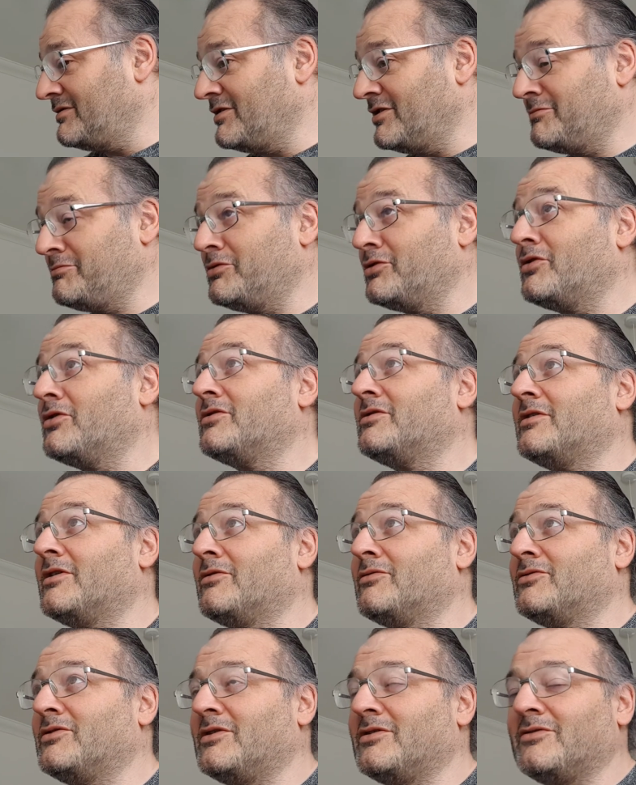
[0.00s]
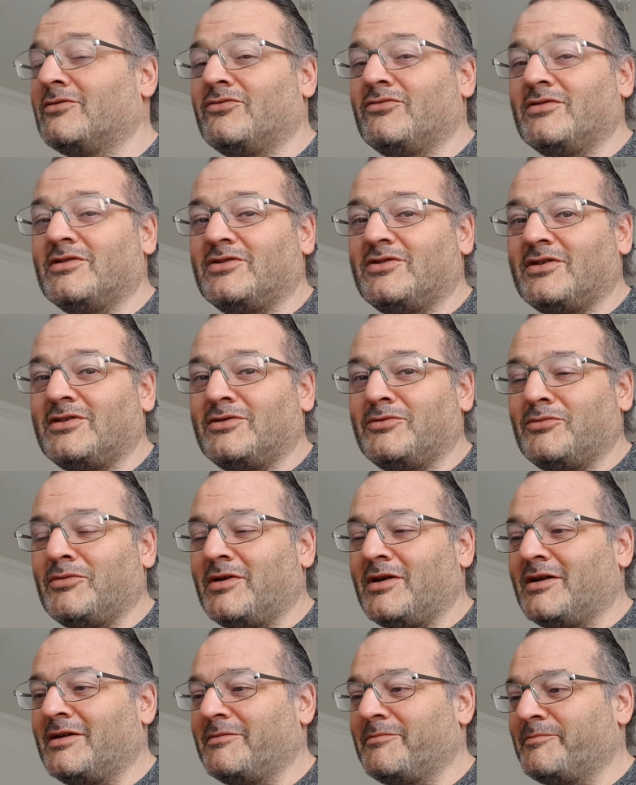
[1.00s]
because I was at the fridge
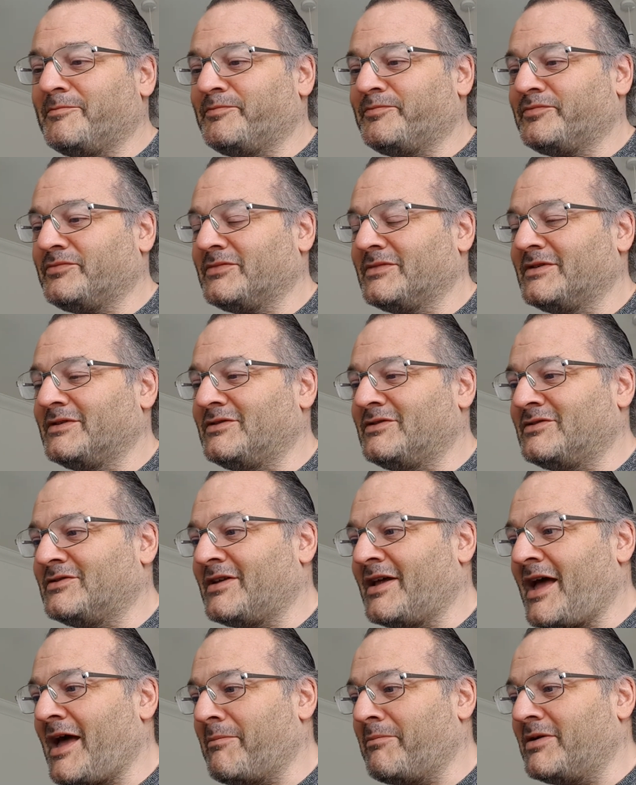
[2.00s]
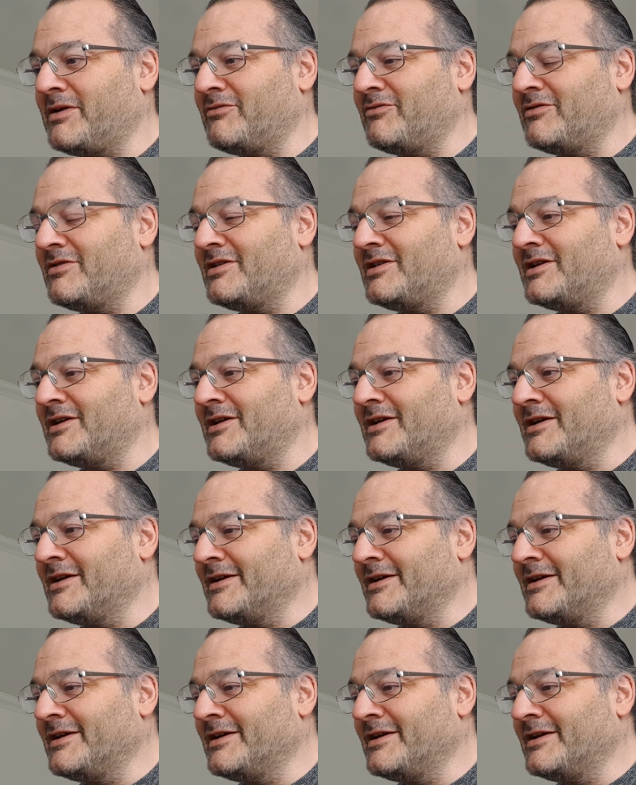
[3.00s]
anyway, just habit really.